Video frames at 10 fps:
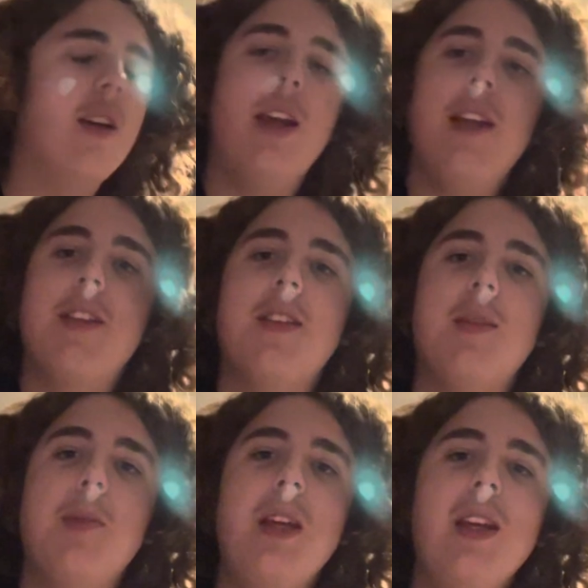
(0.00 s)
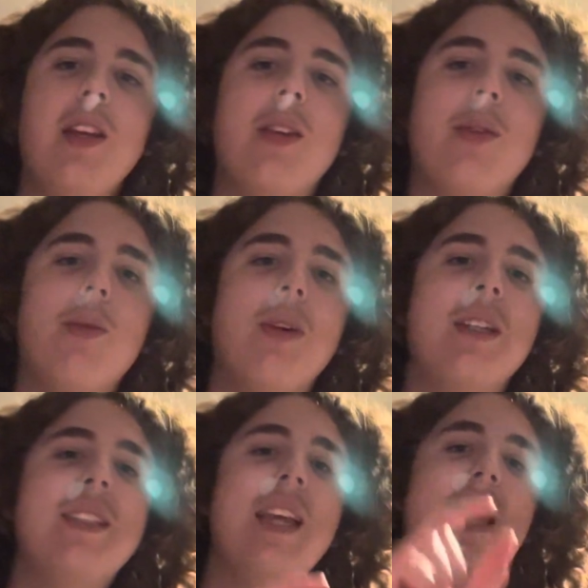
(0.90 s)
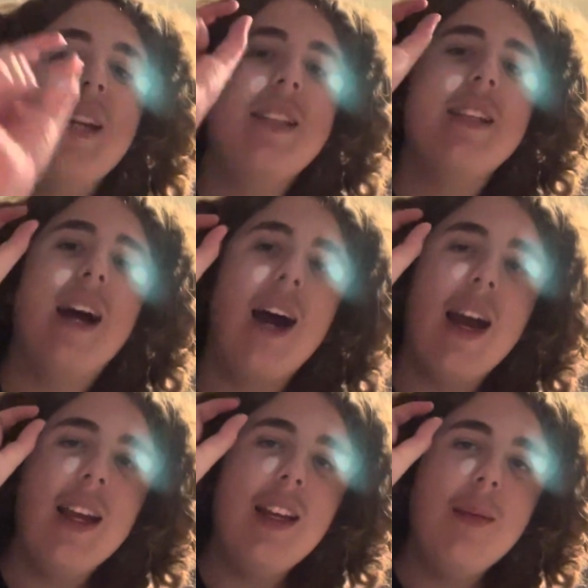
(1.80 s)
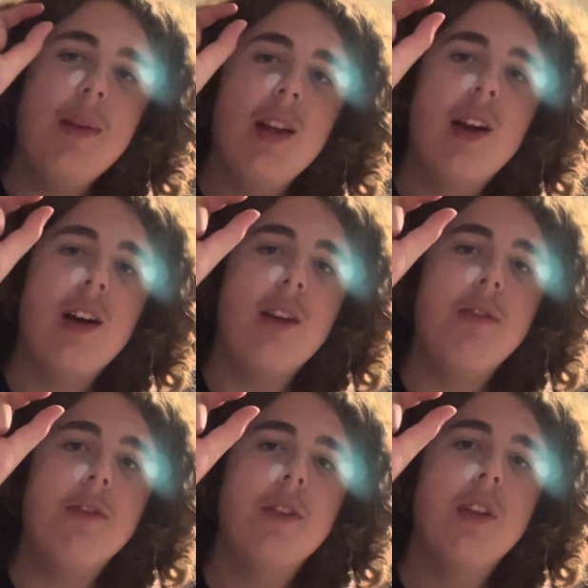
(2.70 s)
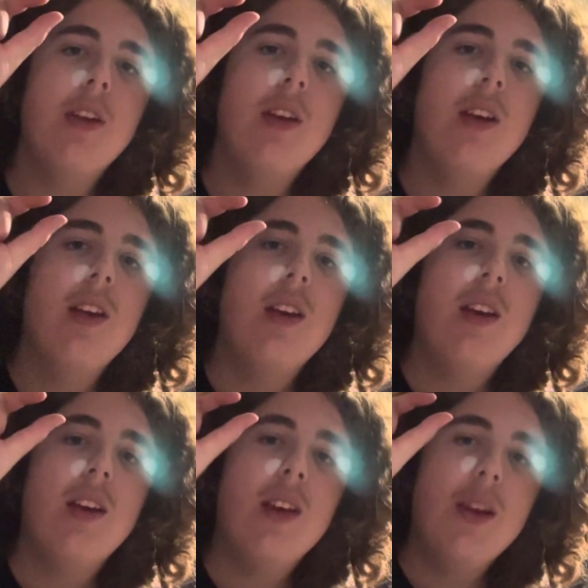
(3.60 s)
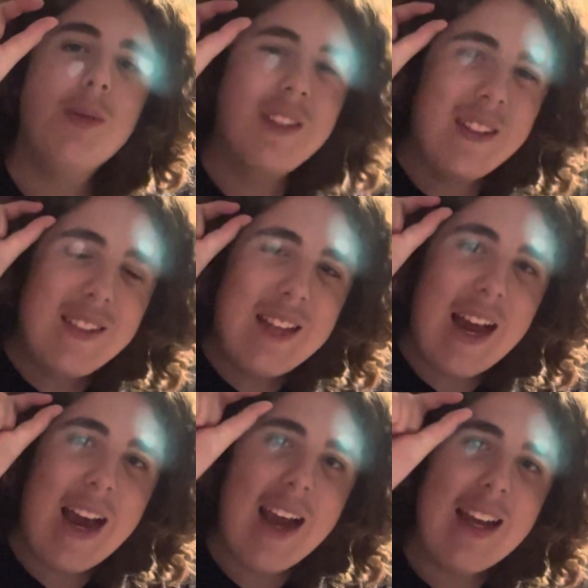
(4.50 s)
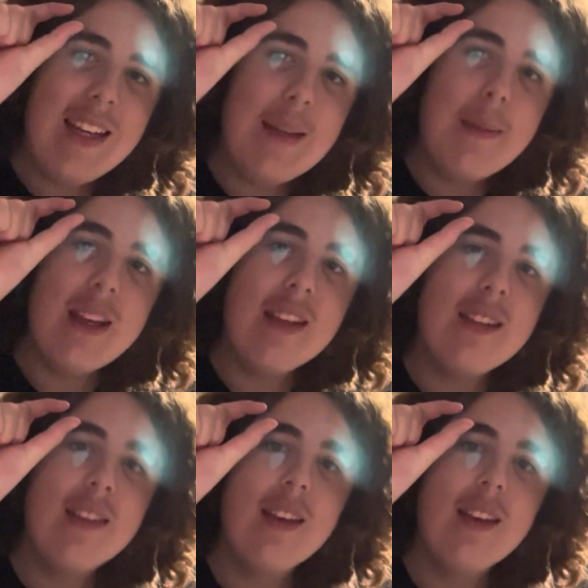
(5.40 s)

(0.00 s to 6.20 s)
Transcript: and the speed was a tiny bit off. It was a tiny bit.